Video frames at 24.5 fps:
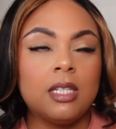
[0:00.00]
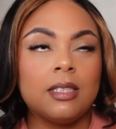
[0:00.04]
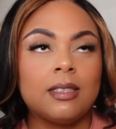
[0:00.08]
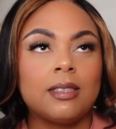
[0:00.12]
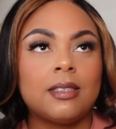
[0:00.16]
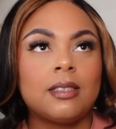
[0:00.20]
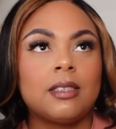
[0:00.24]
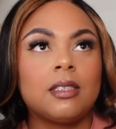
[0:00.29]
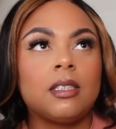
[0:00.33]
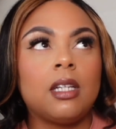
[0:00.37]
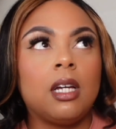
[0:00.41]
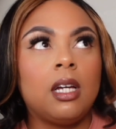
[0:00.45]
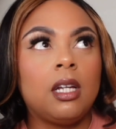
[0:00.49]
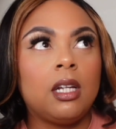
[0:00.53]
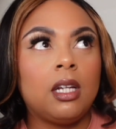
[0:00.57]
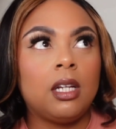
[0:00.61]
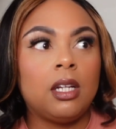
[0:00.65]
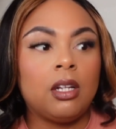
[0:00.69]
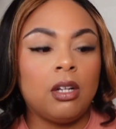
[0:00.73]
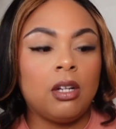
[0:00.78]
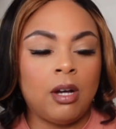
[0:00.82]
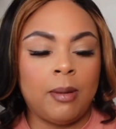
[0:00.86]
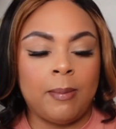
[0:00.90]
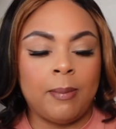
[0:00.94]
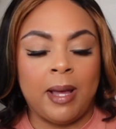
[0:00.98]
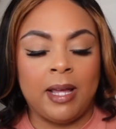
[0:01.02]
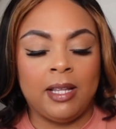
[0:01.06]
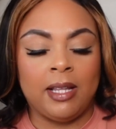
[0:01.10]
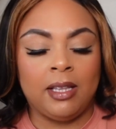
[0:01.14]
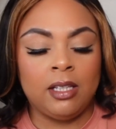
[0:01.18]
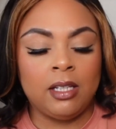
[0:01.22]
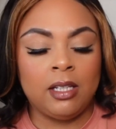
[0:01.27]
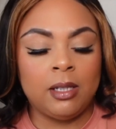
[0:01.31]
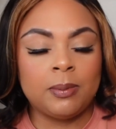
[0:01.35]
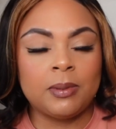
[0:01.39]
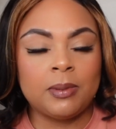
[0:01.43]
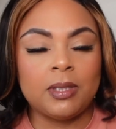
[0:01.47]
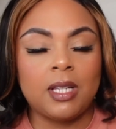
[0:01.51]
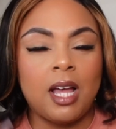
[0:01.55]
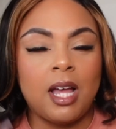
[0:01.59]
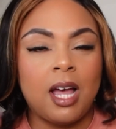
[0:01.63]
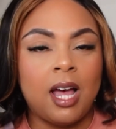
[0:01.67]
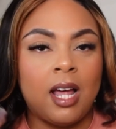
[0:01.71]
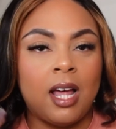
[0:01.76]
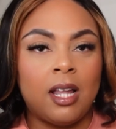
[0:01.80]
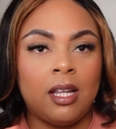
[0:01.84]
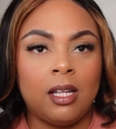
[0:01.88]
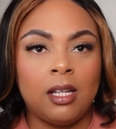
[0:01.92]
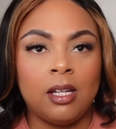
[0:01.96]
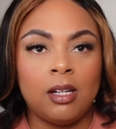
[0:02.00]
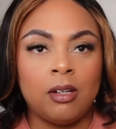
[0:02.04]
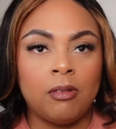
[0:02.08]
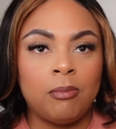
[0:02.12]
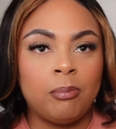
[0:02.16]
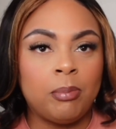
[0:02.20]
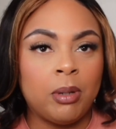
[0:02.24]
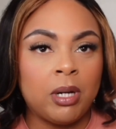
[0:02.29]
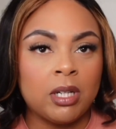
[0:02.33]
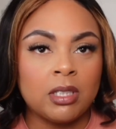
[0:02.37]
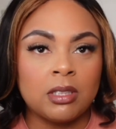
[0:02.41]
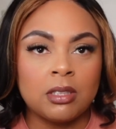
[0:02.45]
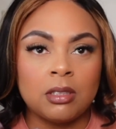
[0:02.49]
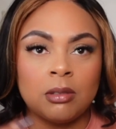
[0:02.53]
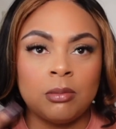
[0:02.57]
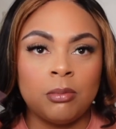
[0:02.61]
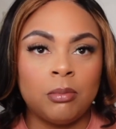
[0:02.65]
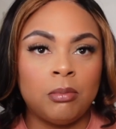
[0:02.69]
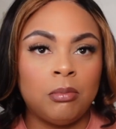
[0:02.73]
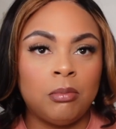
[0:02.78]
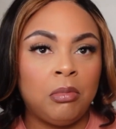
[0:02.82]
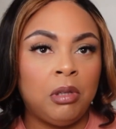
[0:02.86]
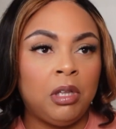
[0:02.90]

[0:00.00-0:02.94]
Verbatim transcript: stunning on my lips. I love Buxom